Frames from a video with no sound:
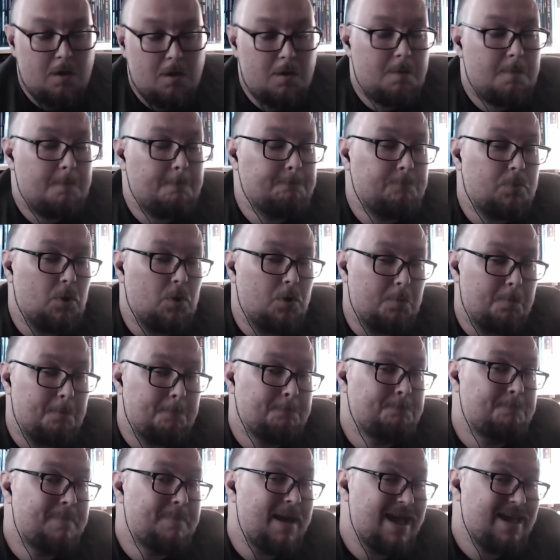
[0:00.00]

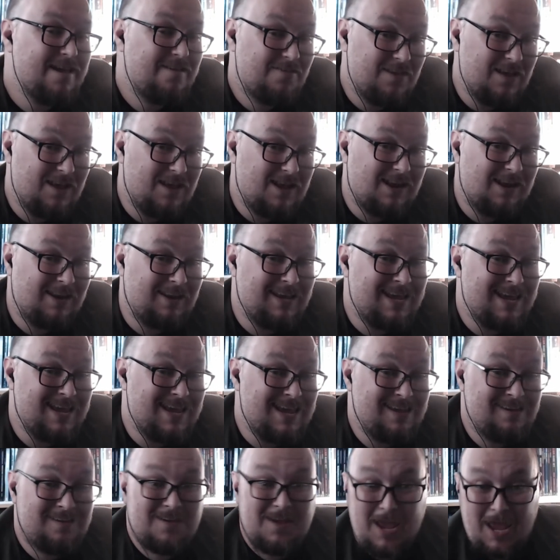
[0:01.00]
but
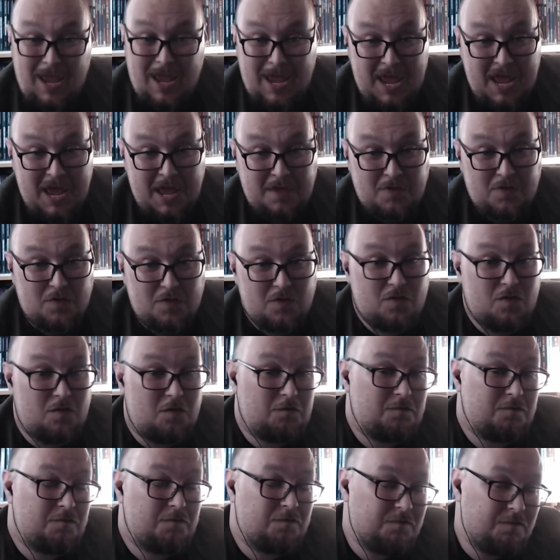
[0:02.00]
basically it's
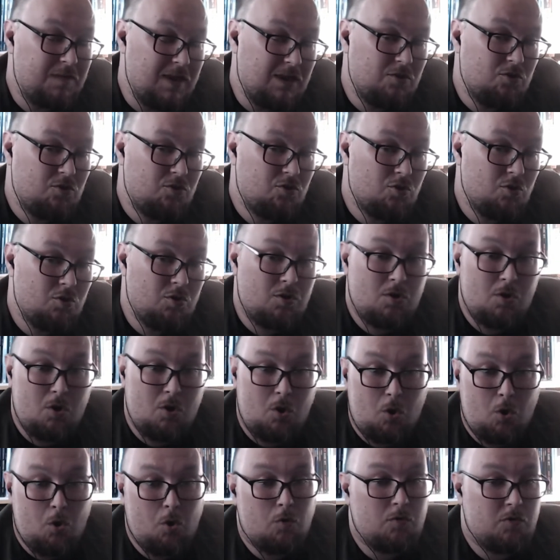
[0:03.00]
fiction
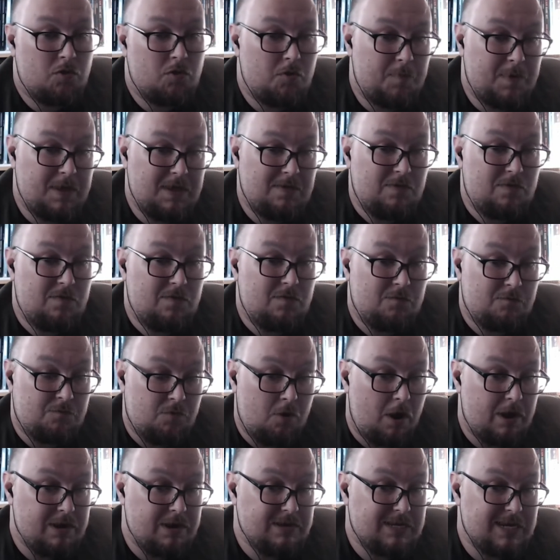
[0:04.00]
or other pieces of
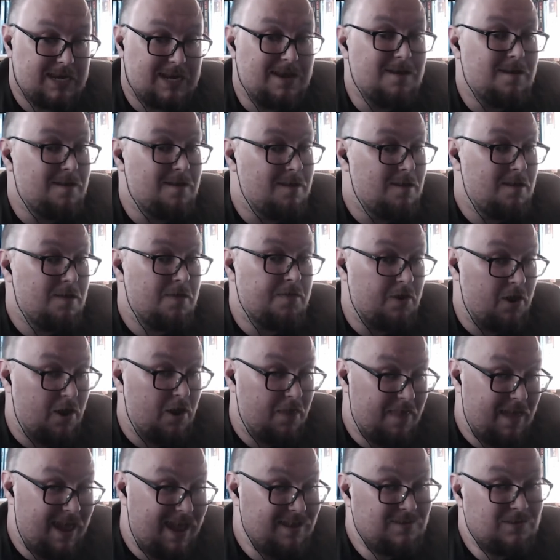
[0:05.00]
writing that are
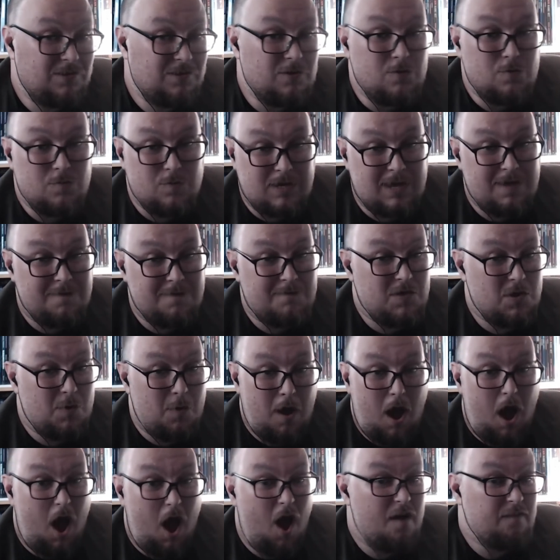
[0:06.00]
there to give you
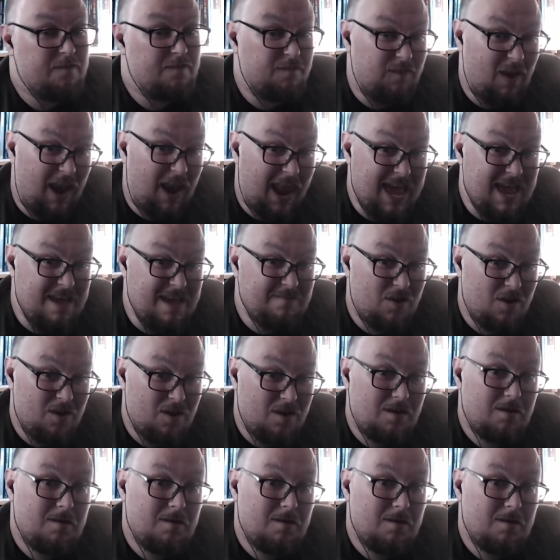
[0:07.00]
a flavour,